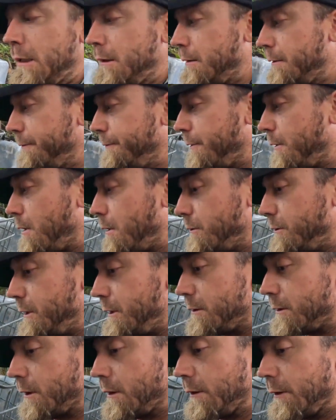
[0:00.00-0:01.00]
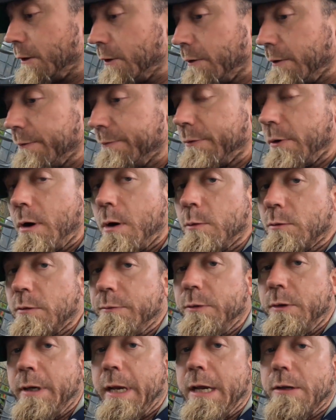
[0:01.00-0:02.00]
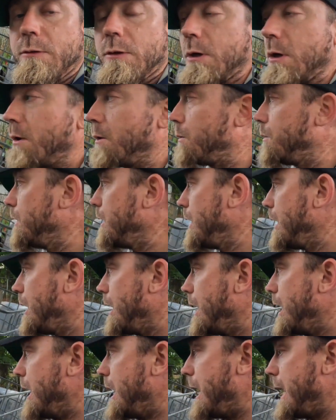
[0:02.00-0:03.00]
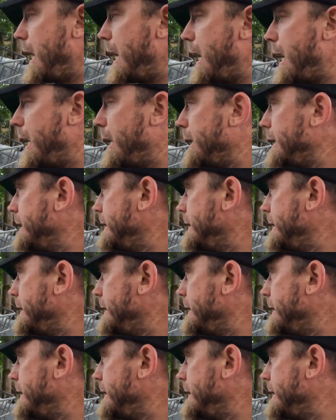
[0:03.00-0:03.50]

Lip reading: in the fall season. Literally, fall was a few days ago, and